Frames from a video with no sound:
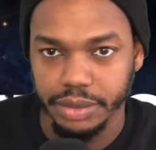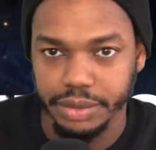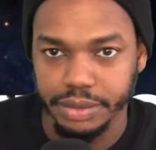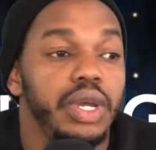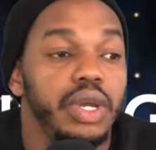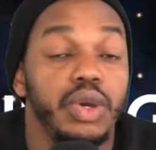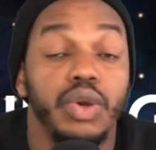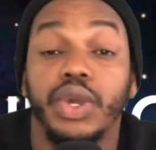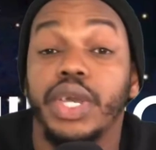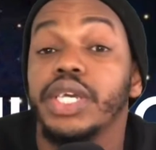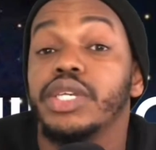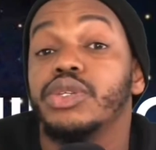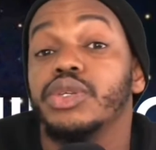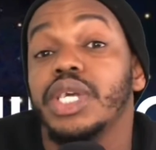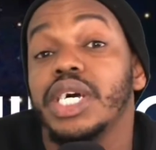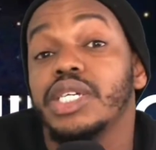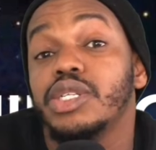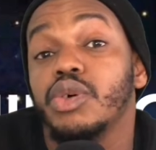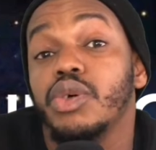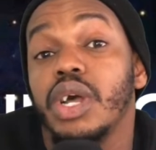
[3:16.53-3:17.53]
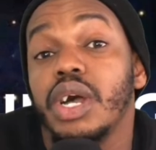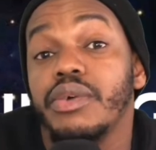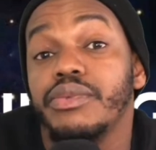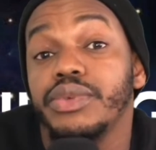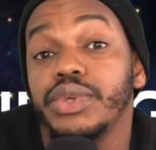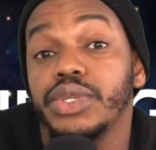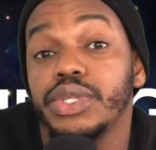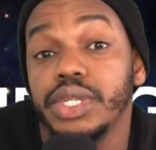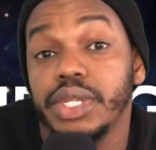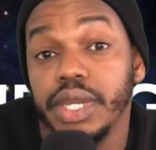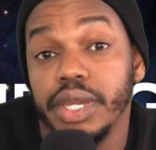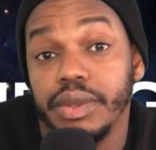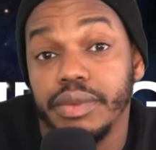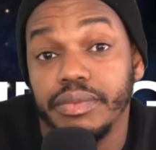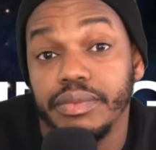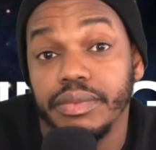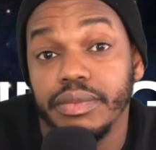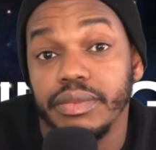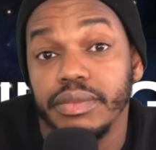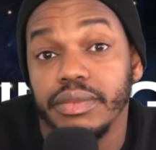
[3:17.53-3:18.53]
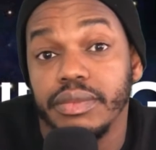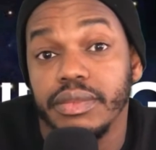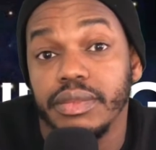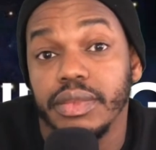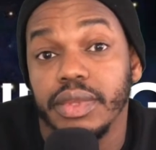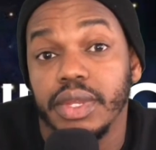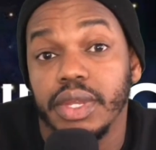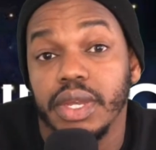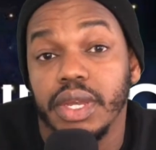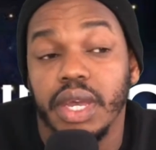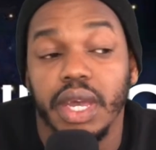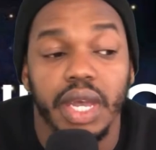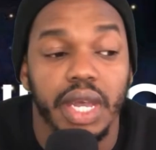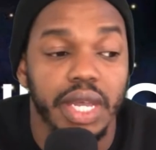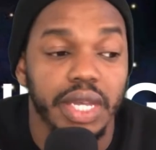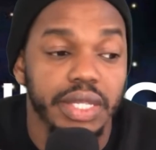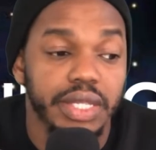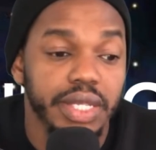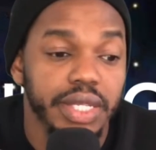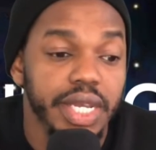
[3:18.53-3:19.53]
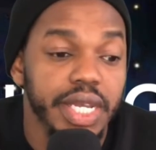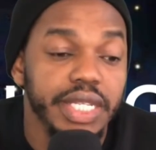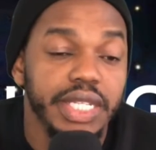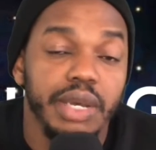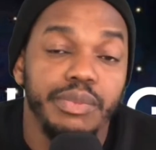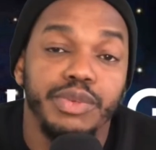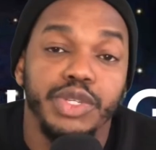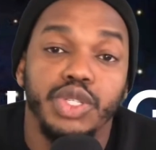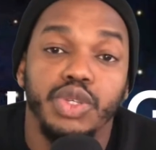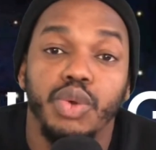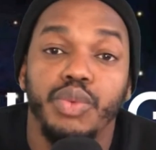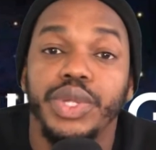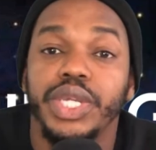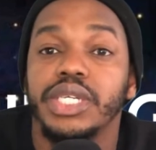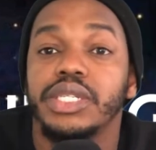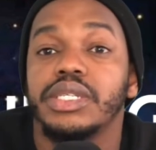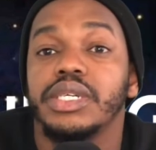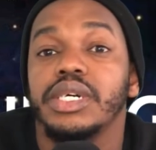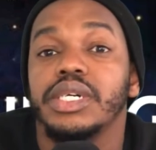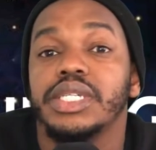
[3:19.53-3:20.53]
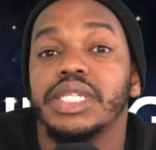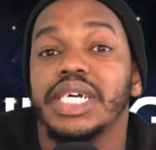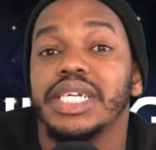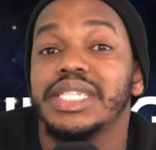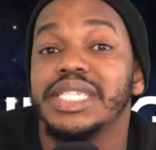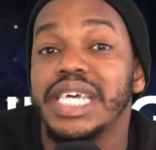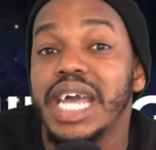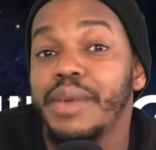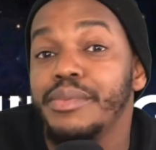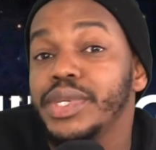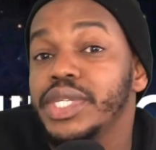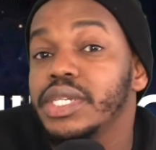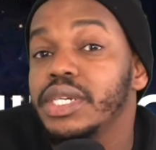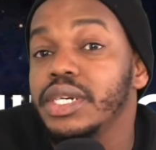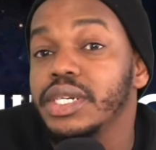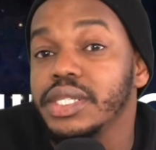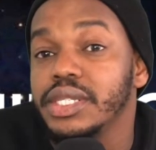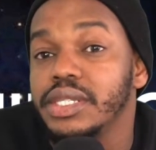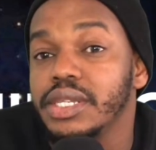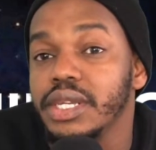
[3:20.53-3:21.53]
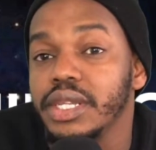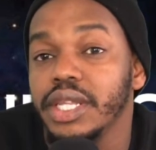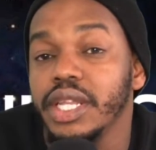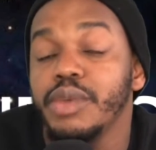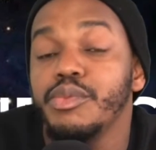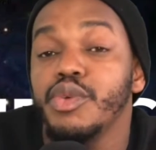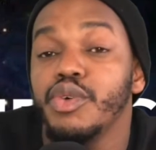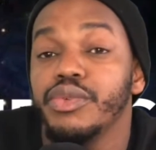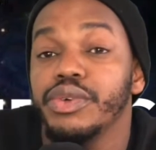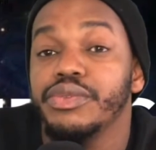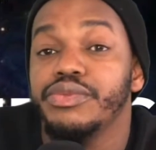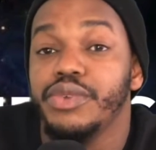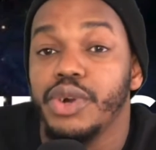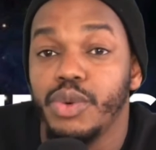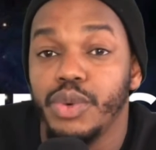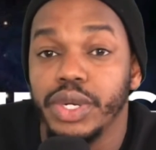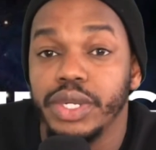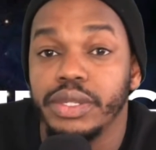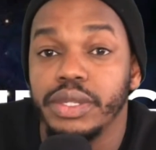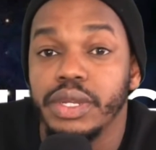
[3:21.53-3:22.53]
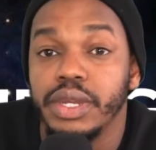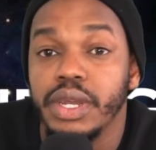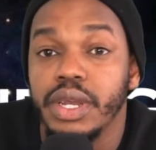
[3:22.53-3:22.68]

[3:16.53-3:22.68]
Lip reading: Okay, so that's all I have for you today. In today's episode, we discussed that time is constantly moving forward.